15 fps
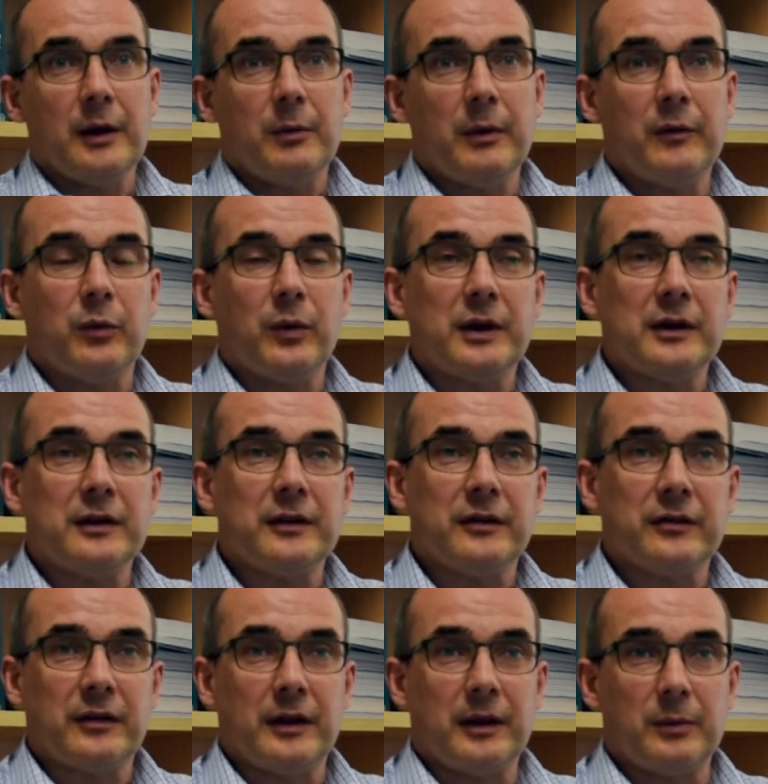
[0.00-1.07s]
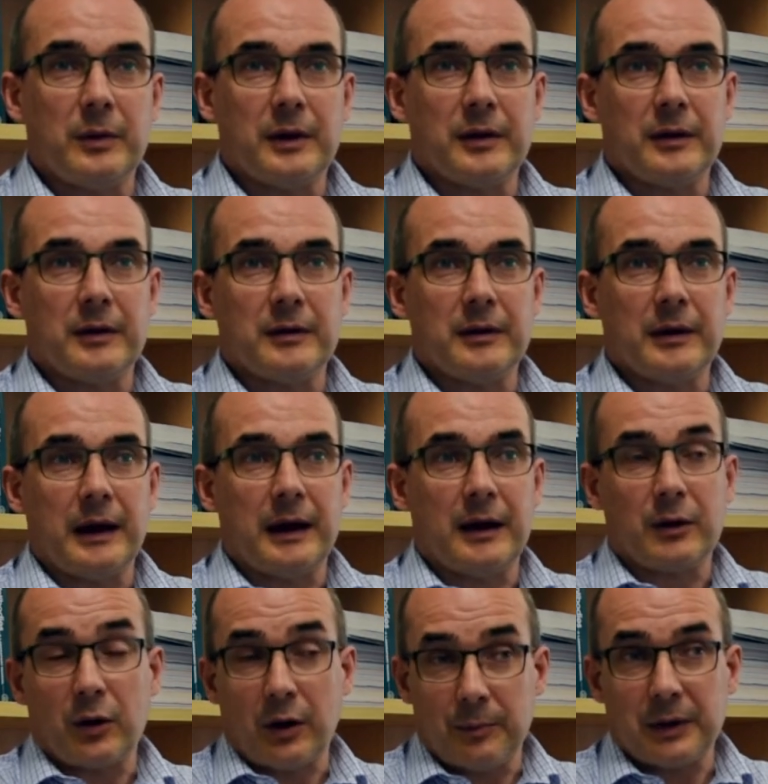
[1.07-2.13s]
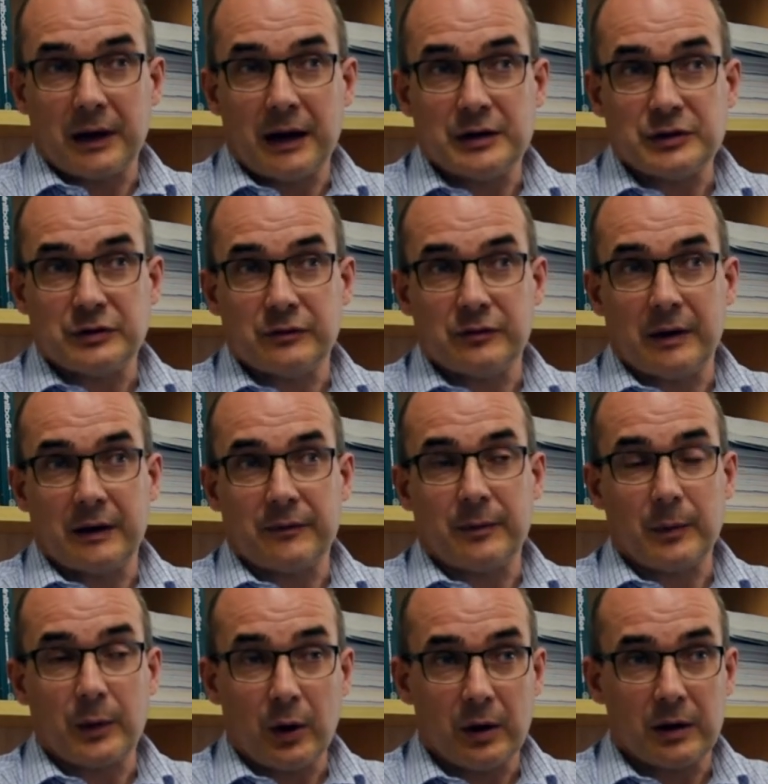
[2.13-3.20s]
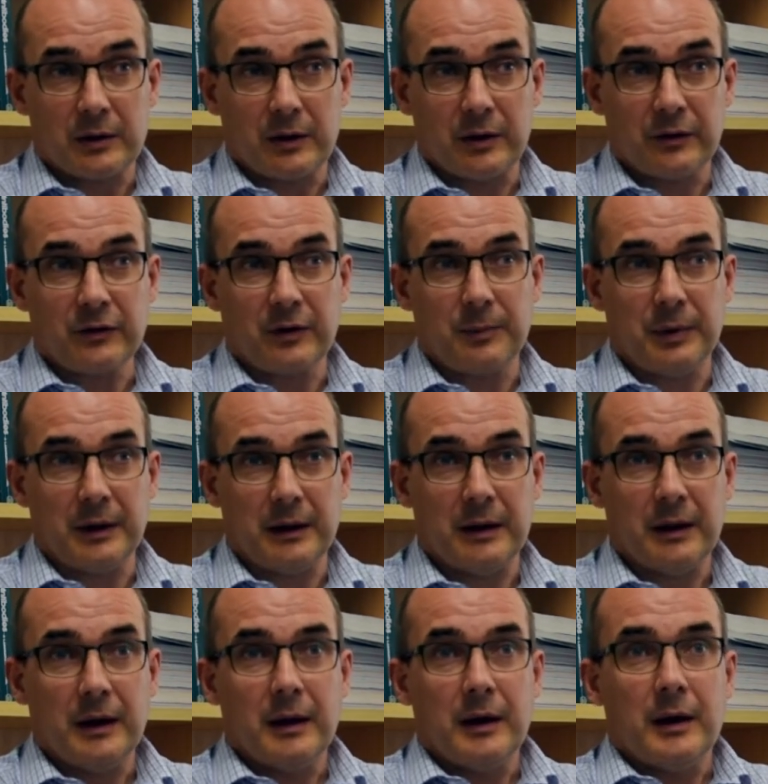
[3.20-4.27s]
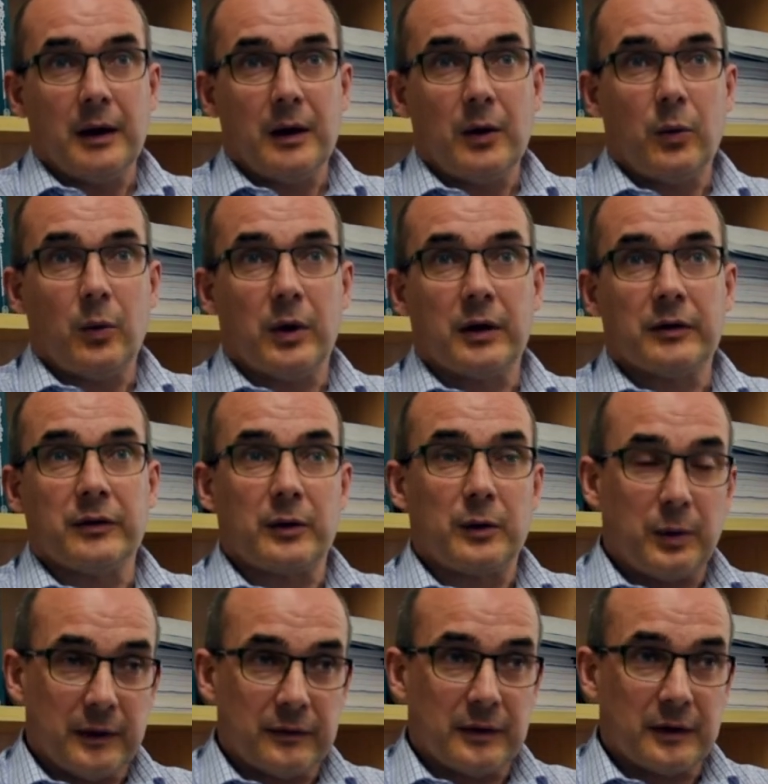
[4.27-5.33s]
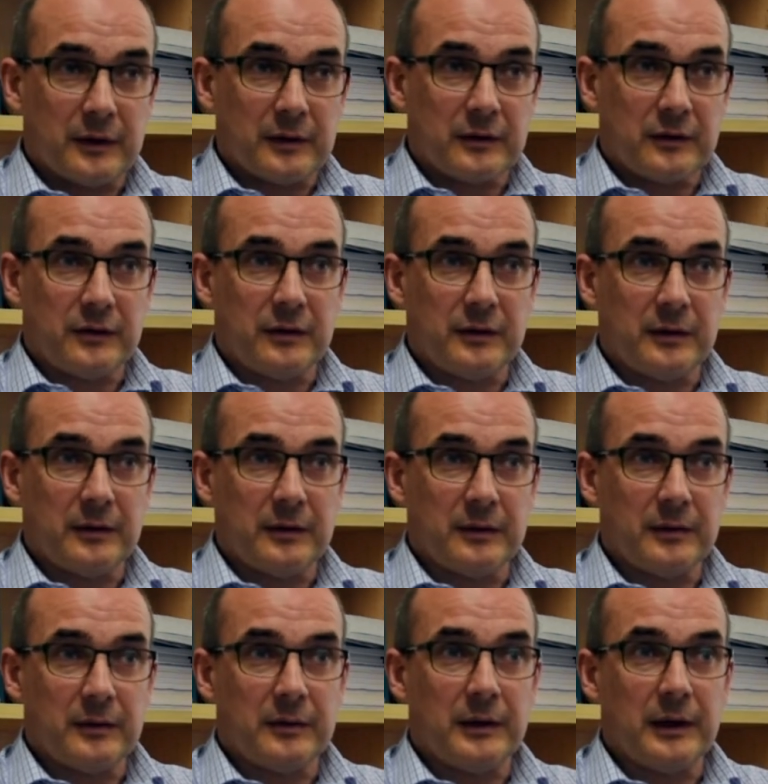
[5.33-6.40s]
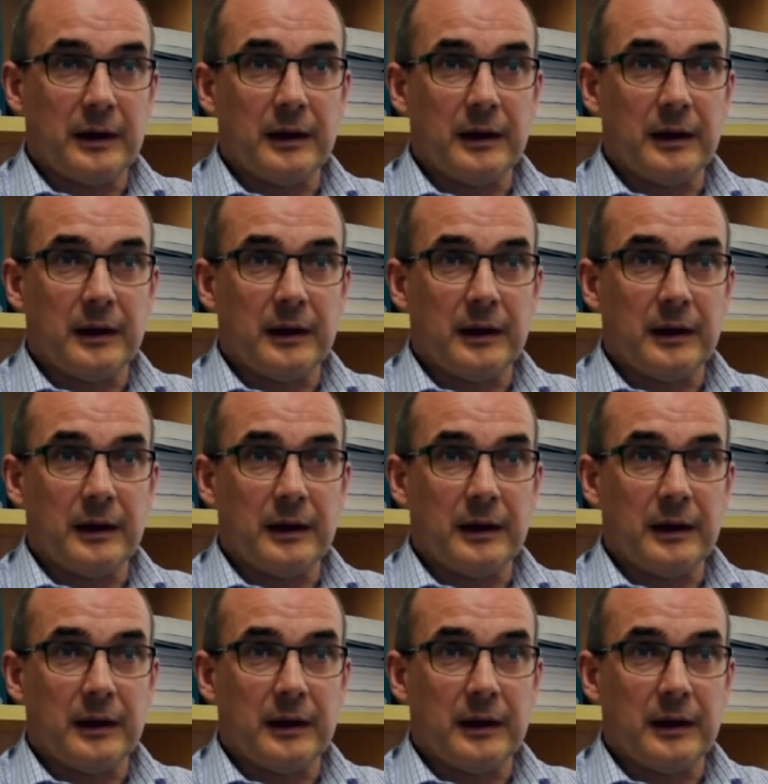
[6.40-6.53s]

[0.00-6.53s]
we've wanted to see whether our complication rate from colonoscopy was equivalent to